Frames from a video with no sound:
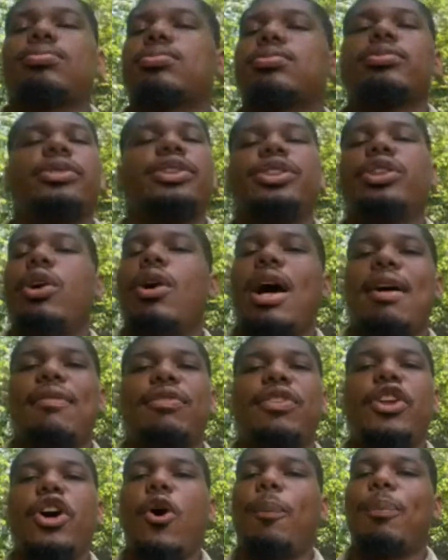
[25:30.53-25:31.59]
you'll have
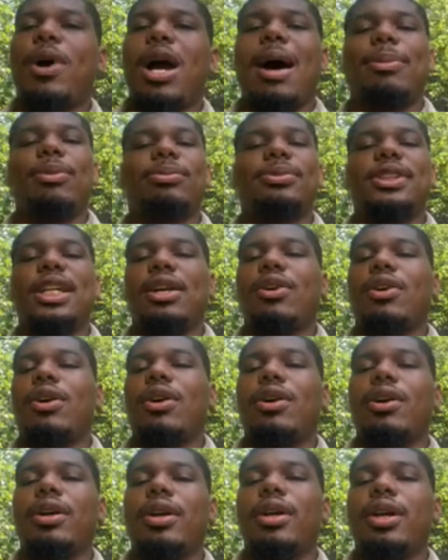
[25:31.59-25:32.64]
no problems at all.
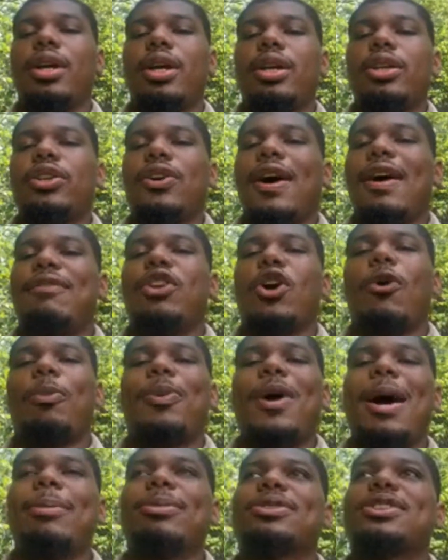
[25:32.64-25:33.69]
You'll have no
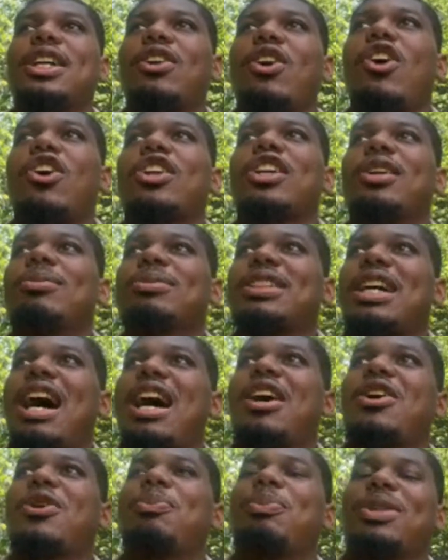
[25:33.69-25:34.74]
problems at all. Get him
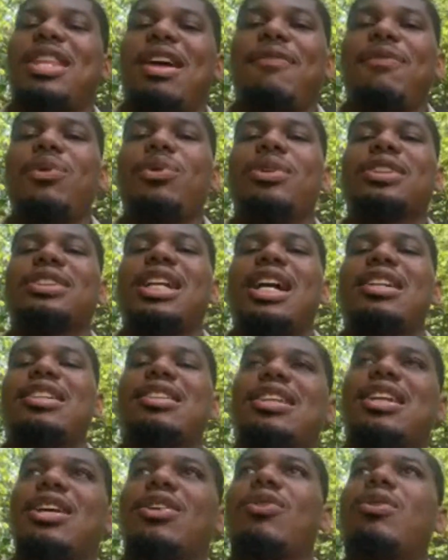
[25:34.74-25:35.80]
tired, put that food inside of the
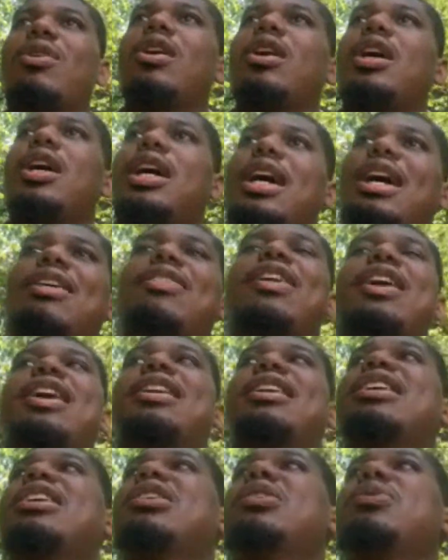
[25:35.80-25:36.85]
kennel, and then
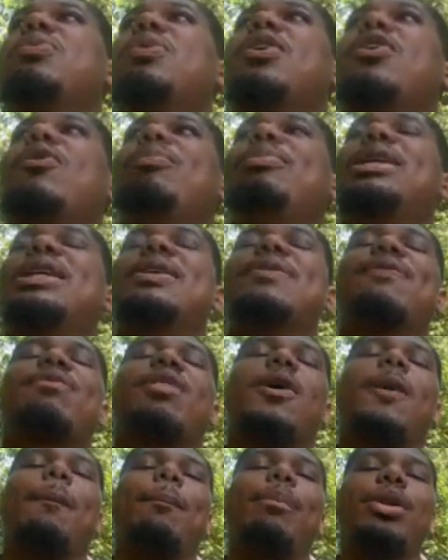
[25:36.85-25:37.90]
he will be
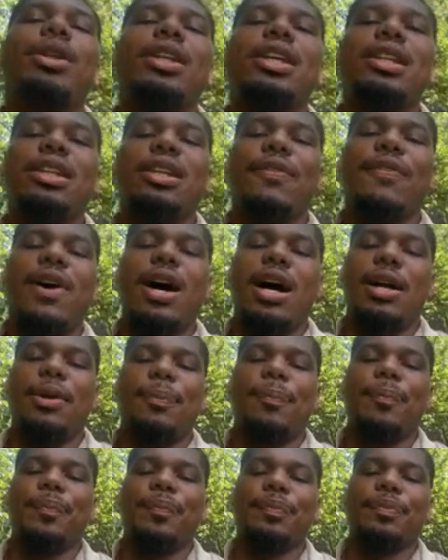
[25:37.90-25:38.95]
completely fine.
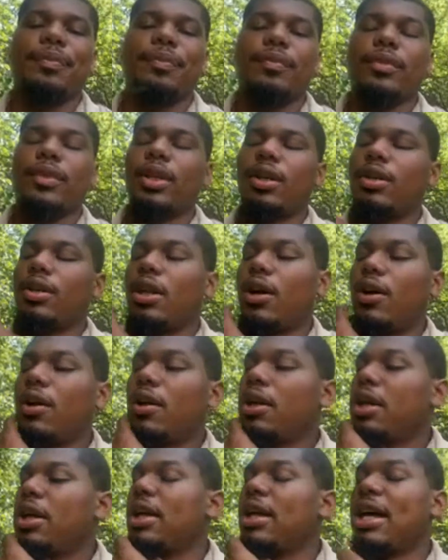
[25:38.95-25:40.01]
Yeah,
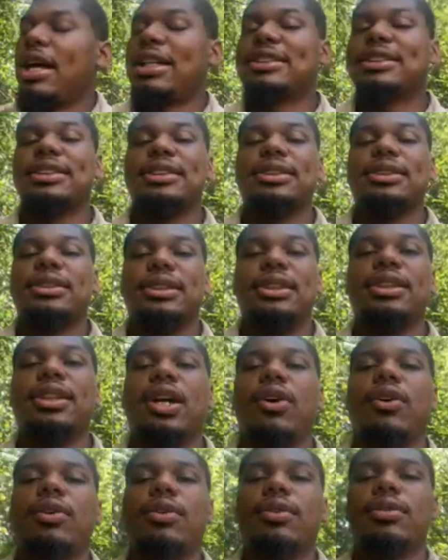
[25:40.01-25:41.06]
that's, you
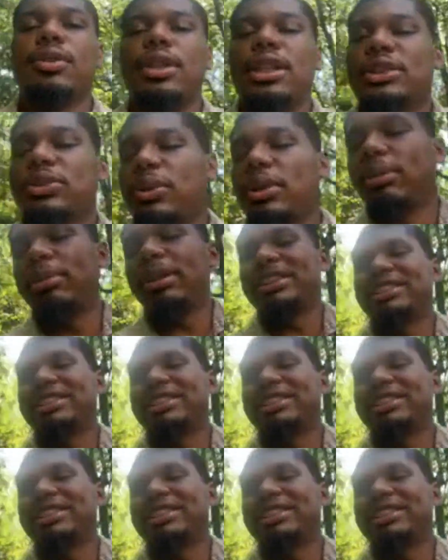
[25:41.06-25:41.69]
know, that's one of the best